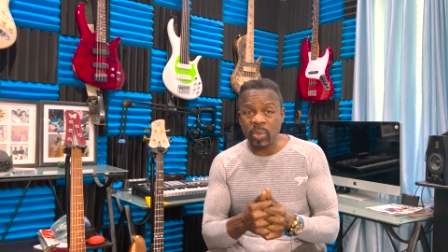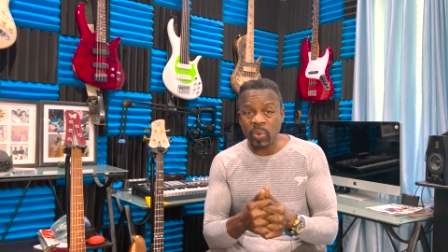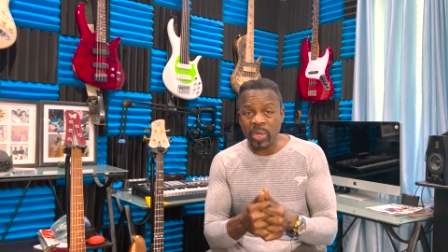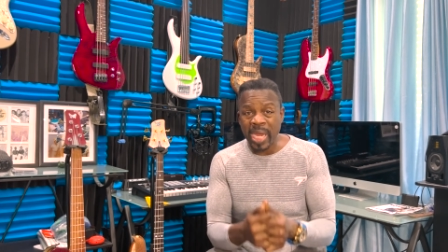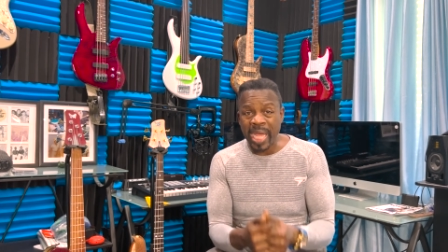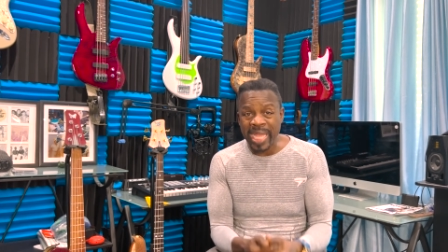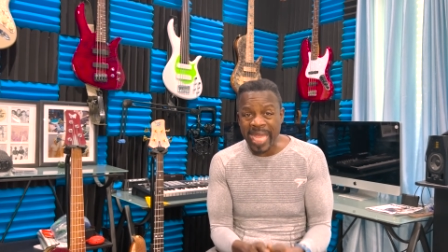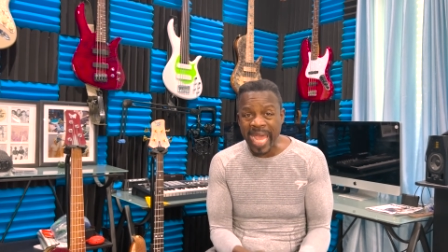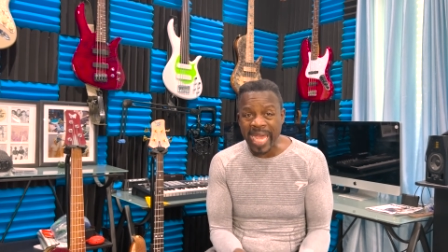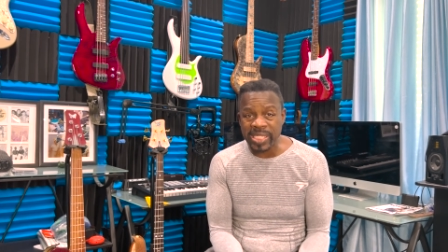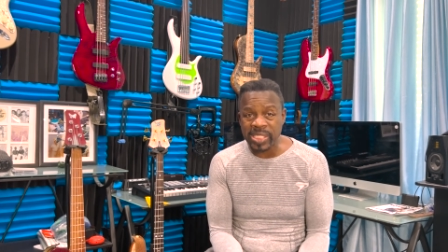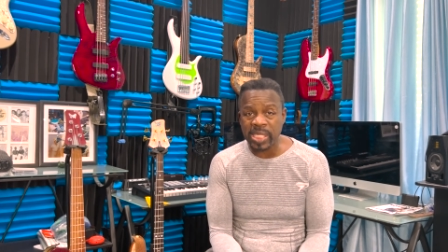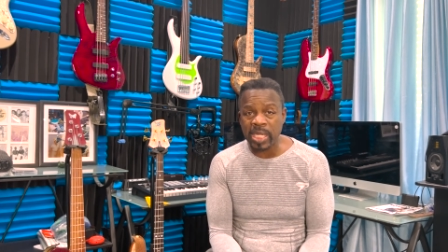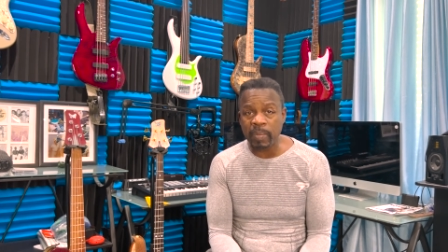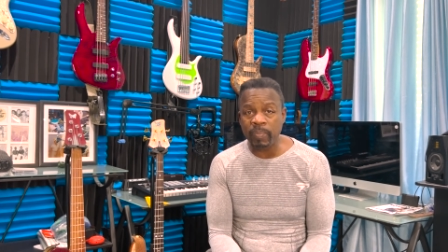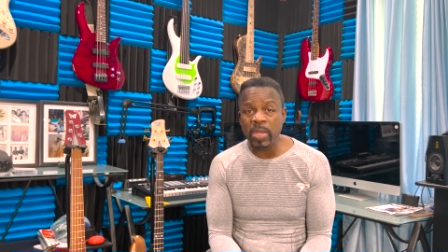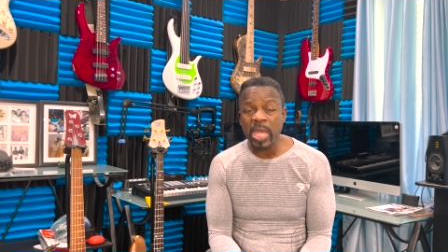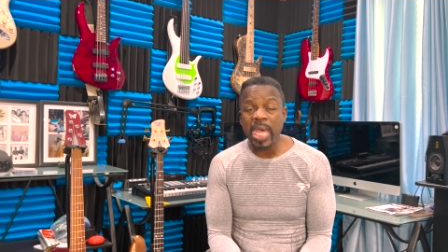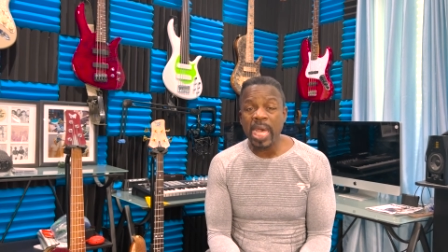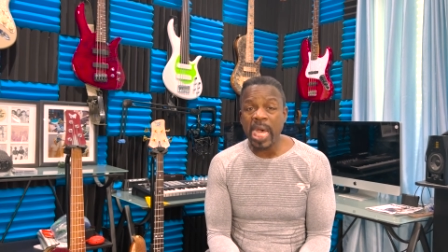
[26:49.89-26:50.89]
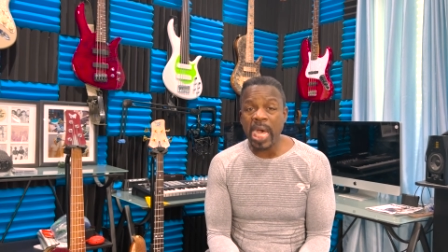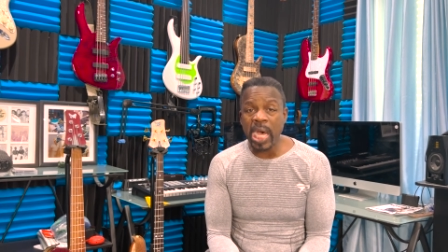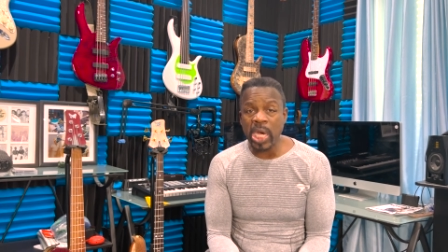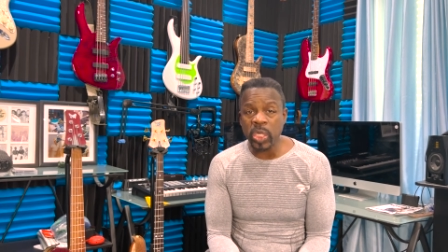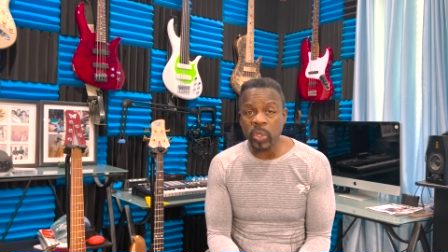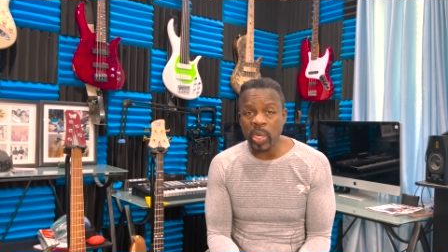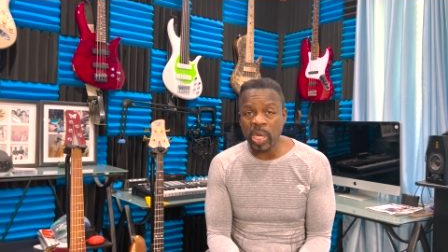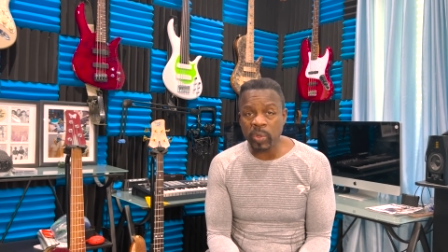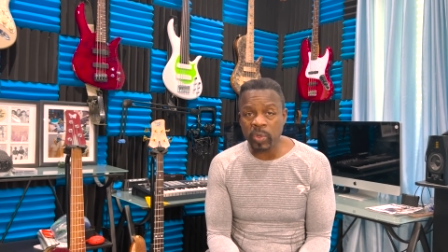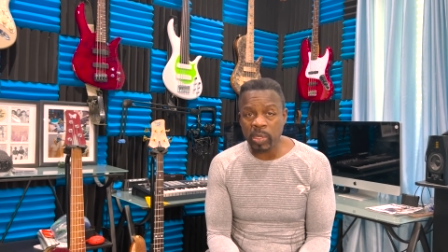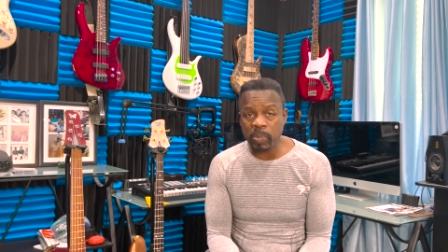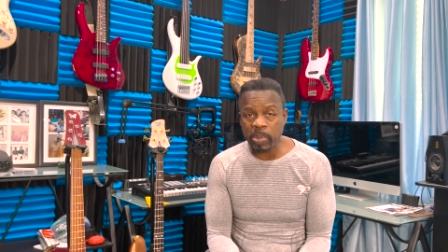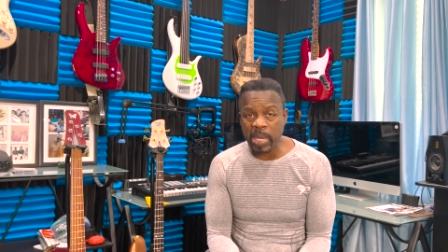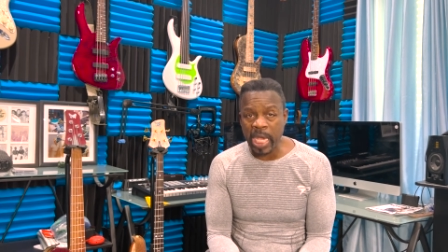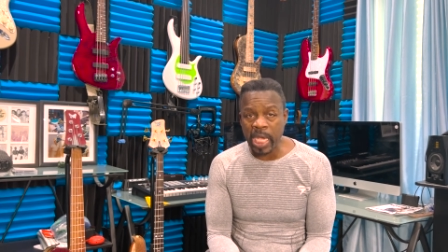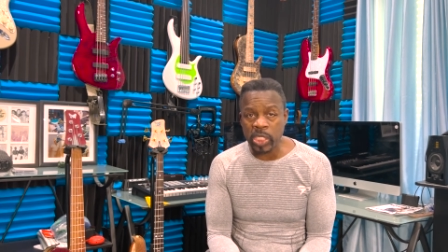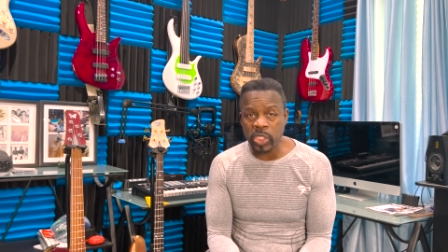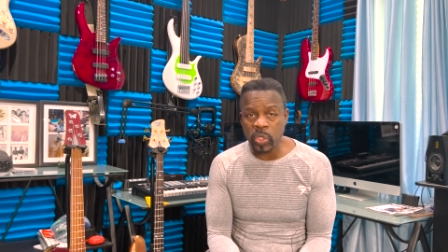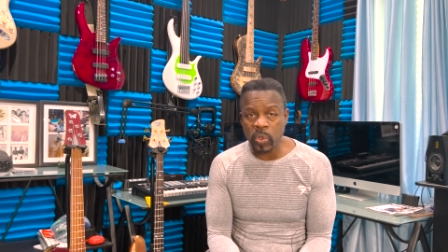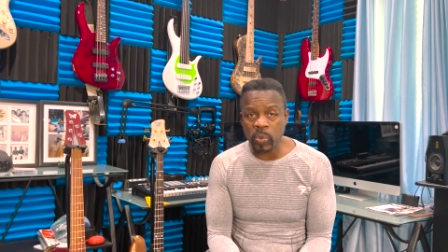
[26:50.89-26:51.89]
When I asked him, How do I
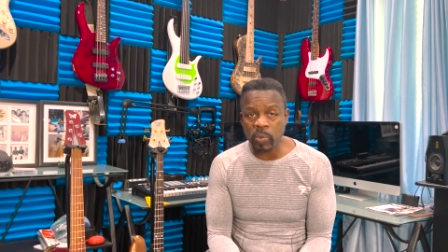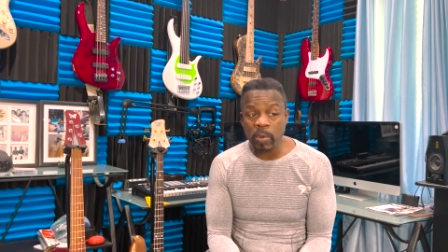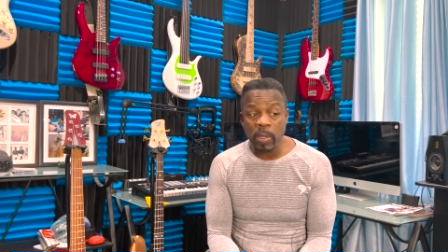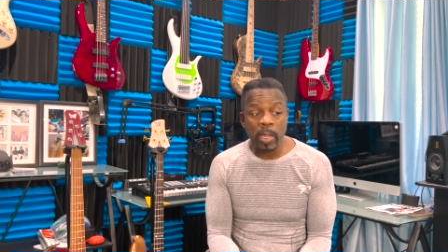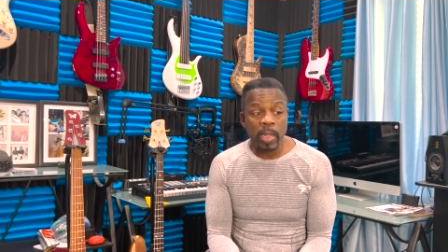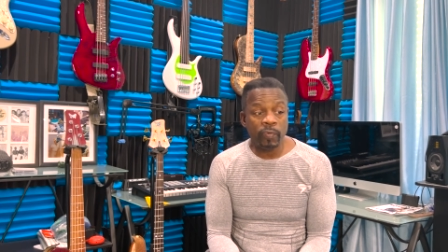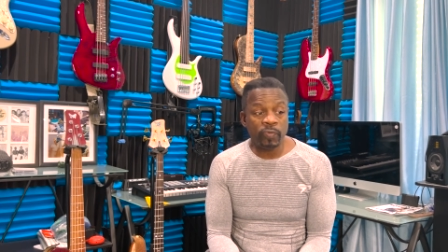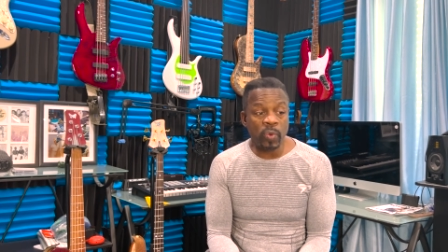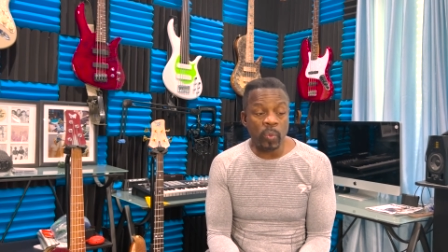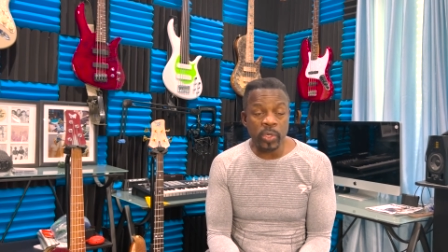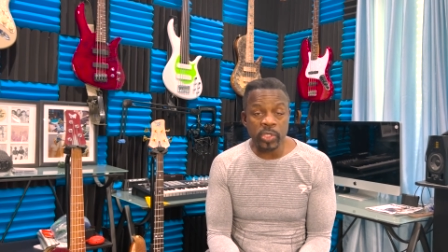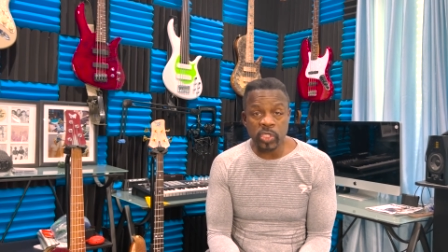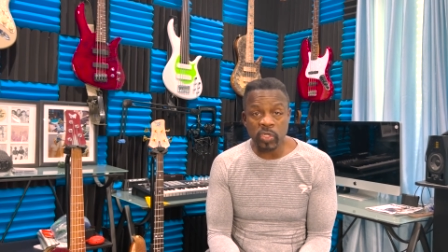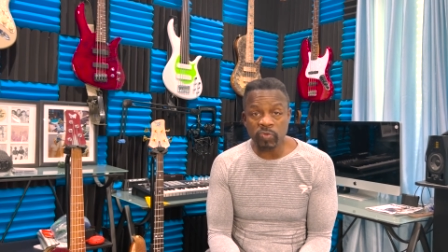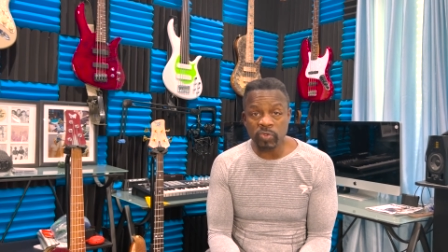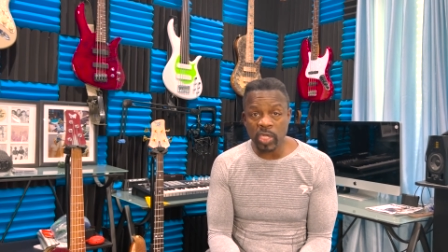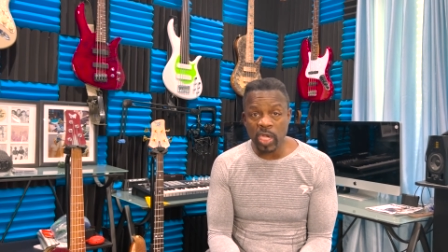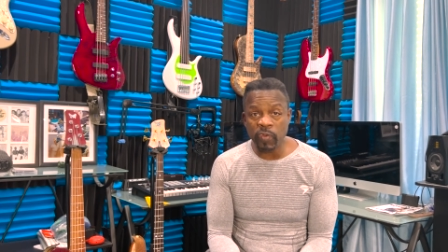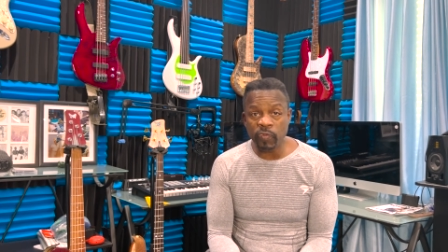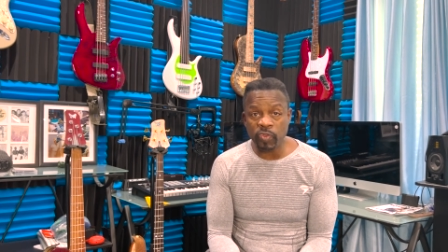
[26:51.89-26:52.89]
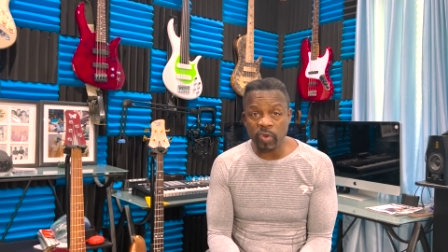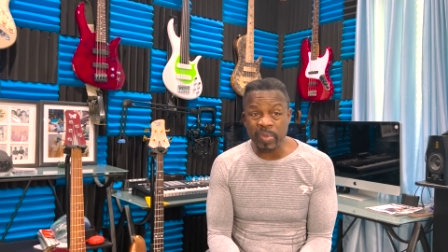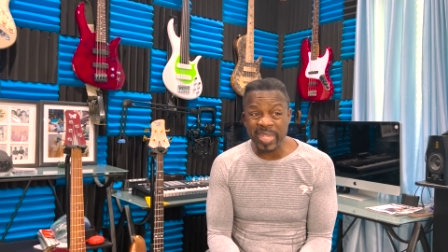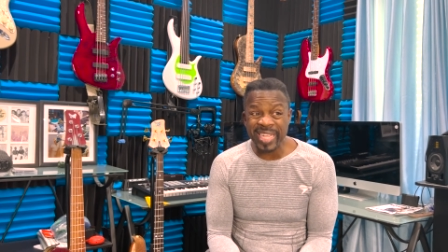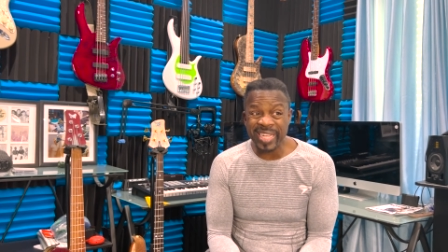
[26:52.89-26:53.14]
repay you for what you've done for me?